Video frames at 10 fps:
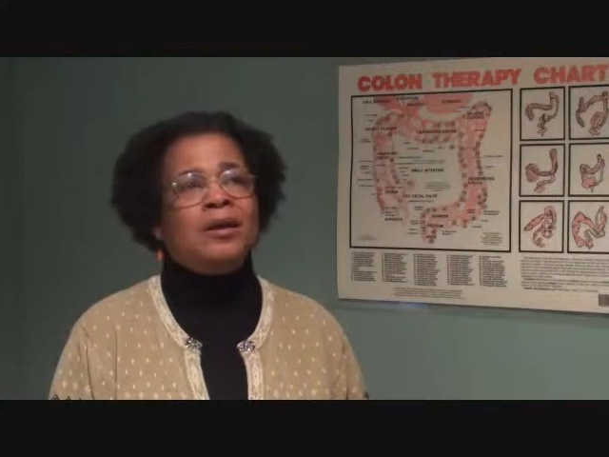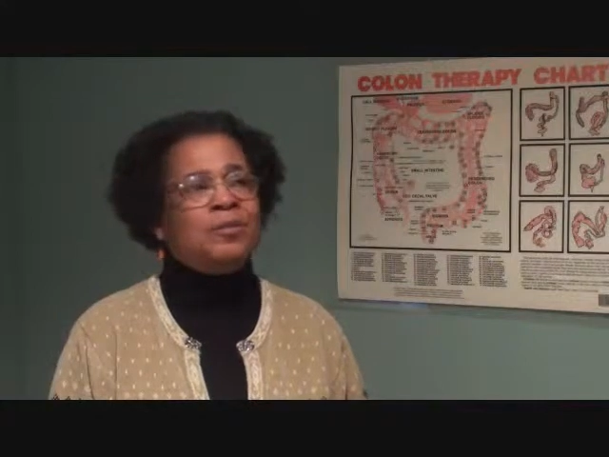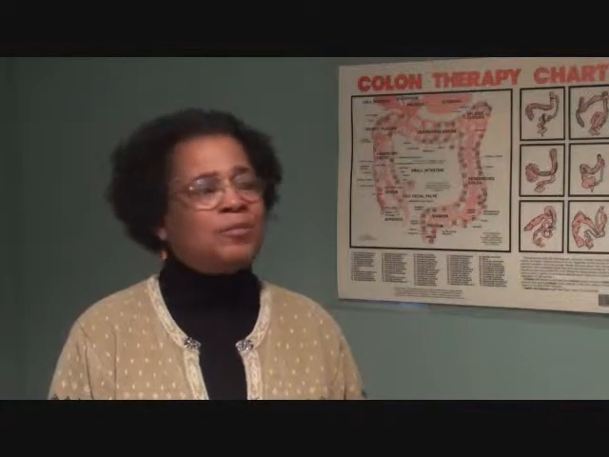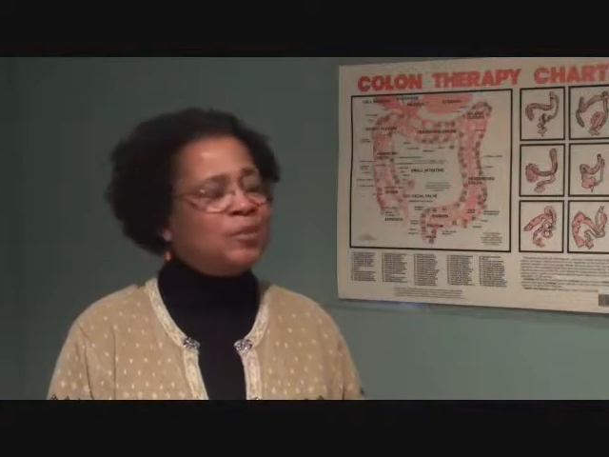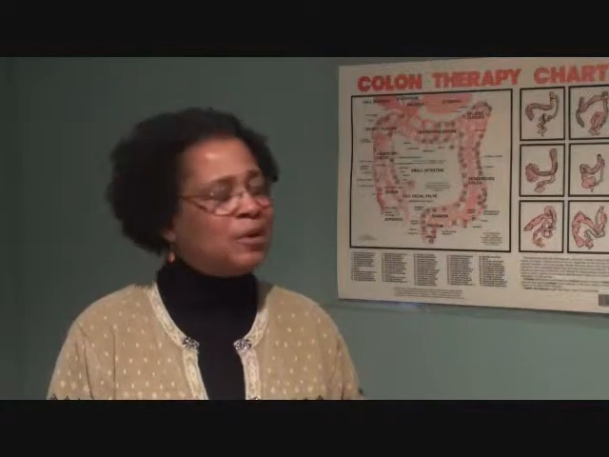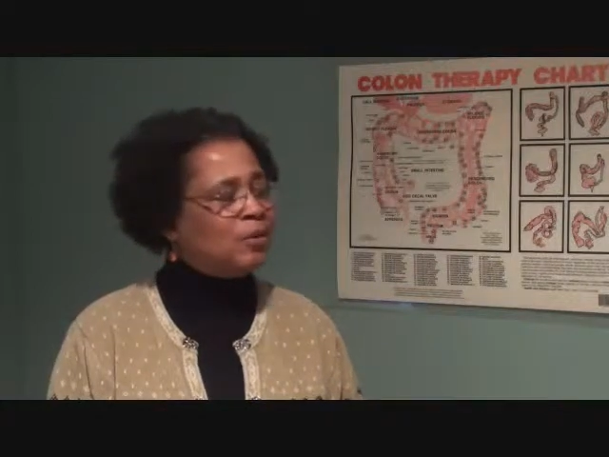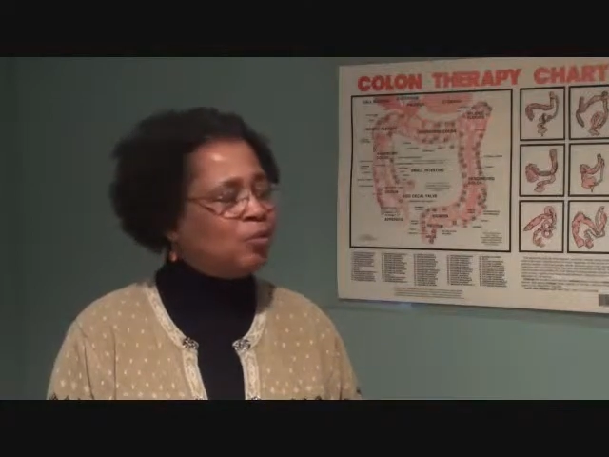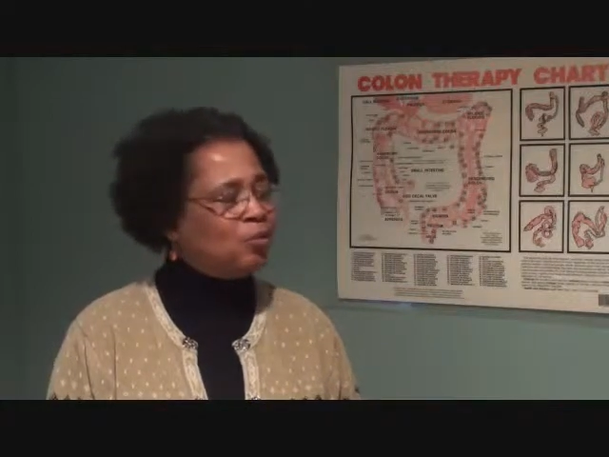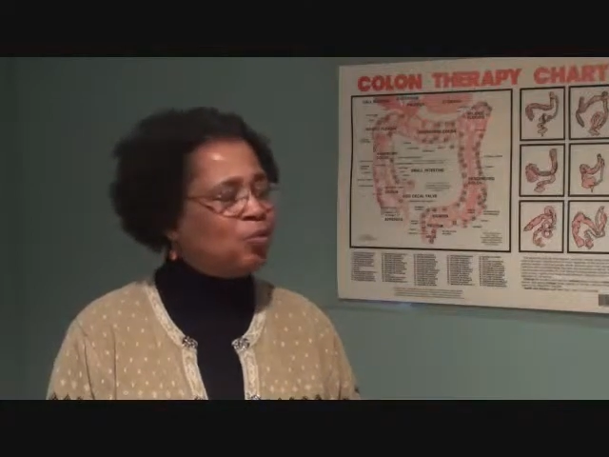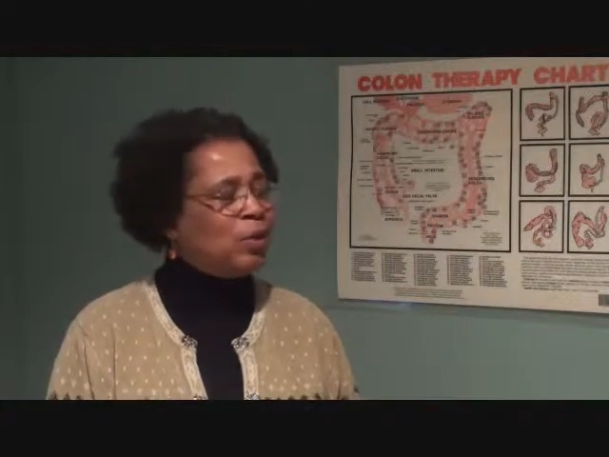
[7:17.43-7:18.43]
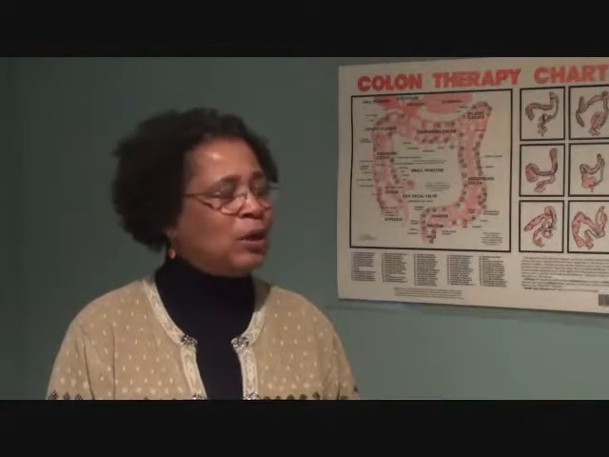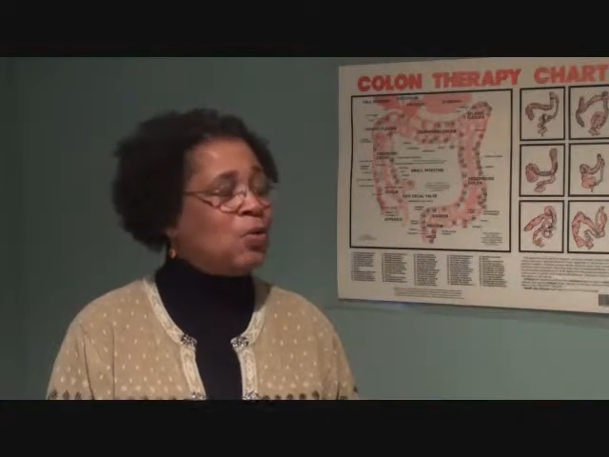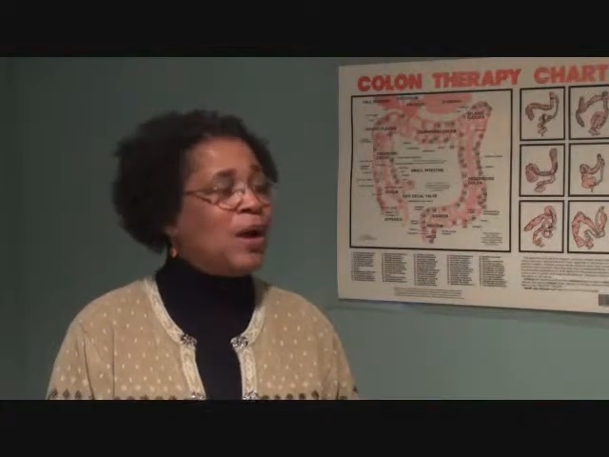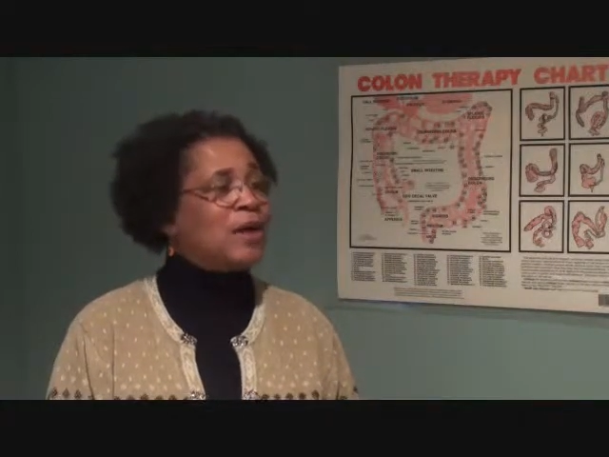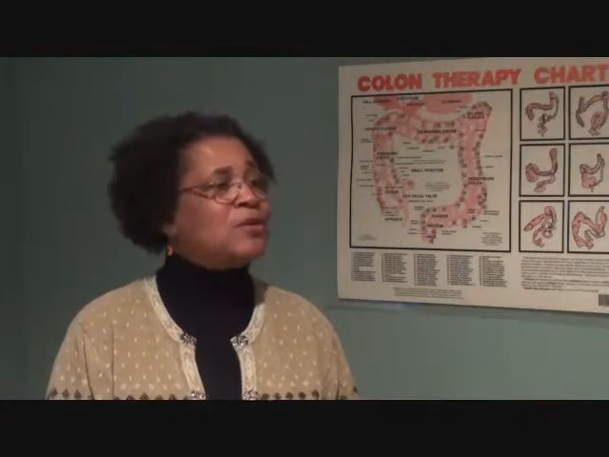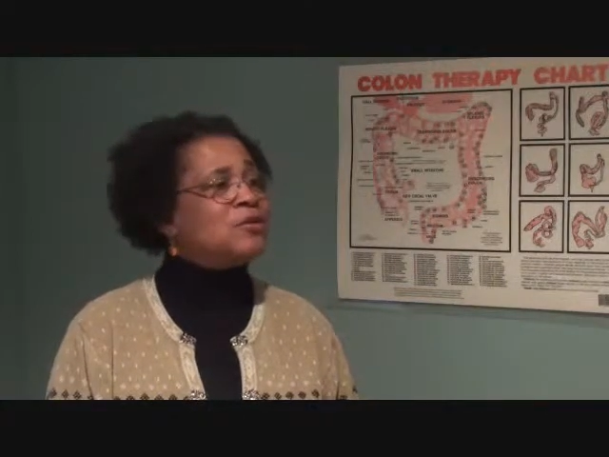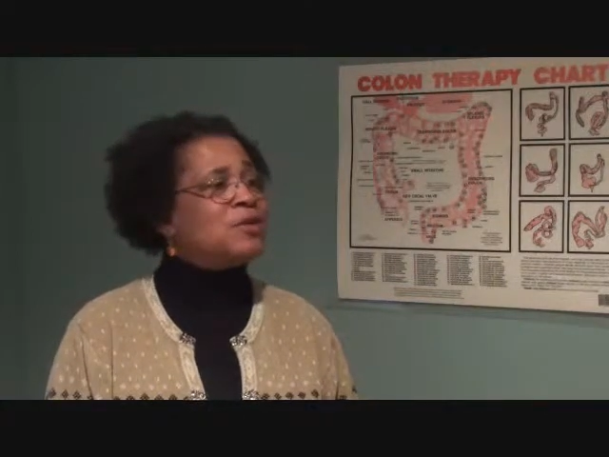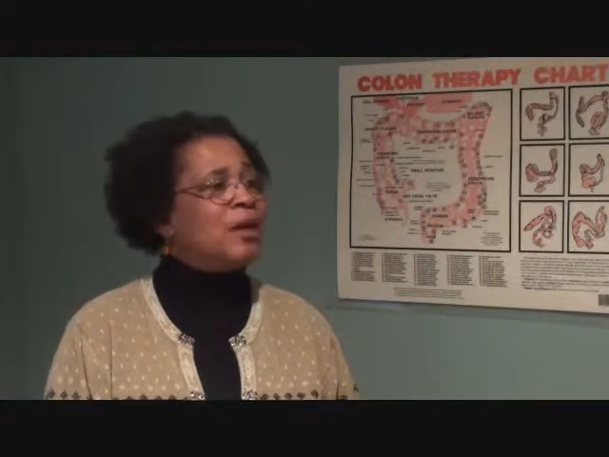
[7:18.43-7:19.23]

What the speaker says: It requires